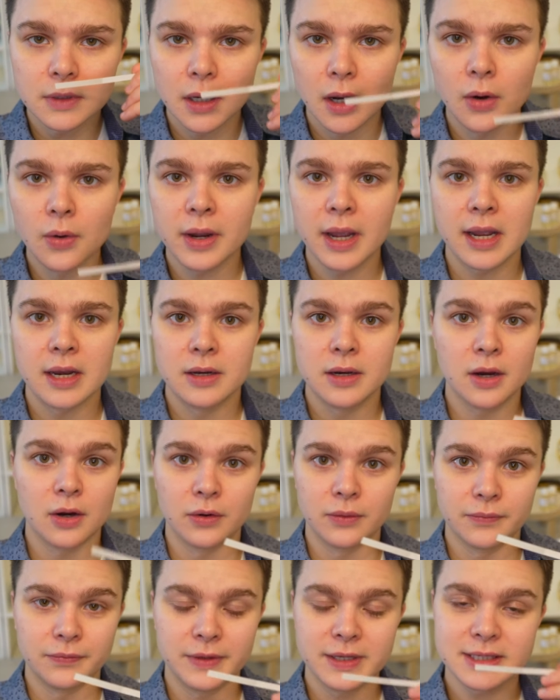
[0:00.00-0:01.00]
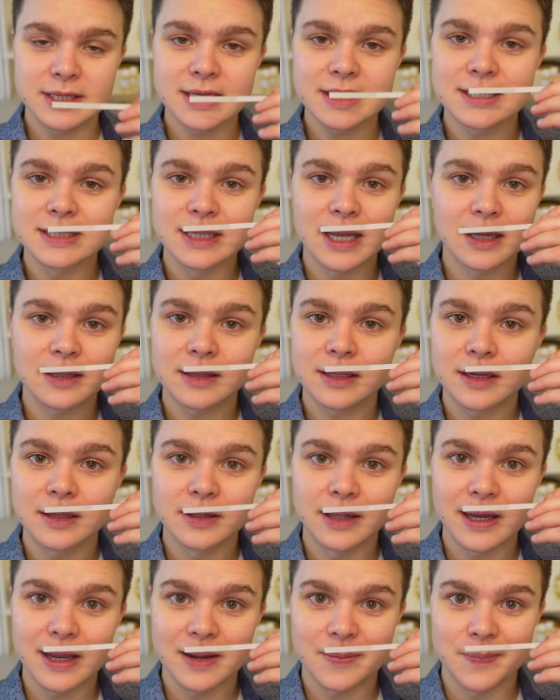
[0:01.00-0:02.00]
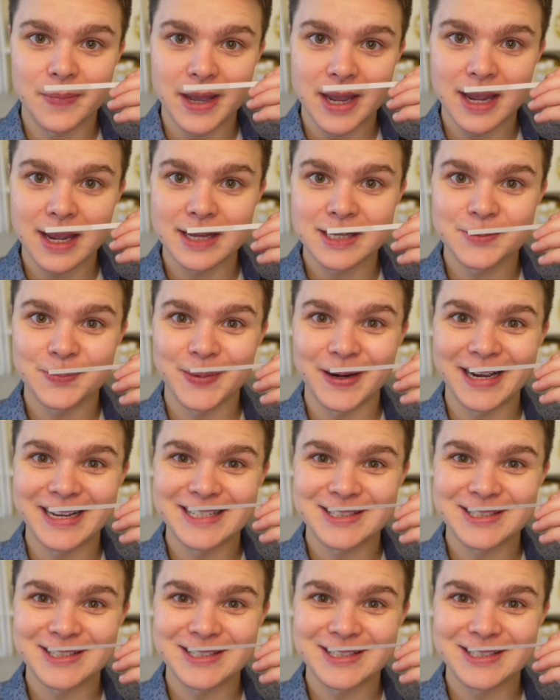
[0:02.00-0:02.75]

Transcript: okay, no, this is nothing like Bays by